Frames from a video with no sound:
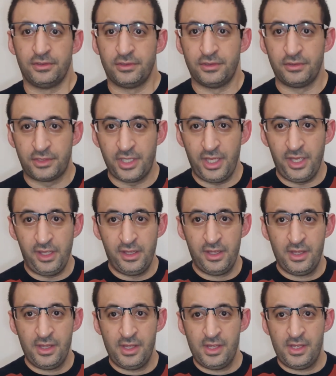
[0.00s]
Okay,
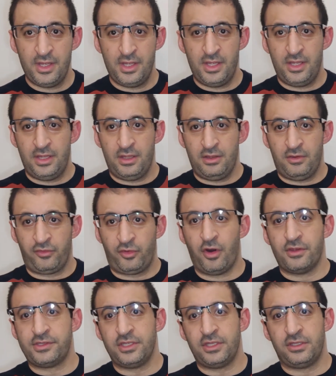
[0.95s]
of
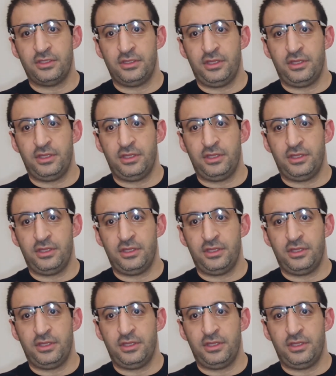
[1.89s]
course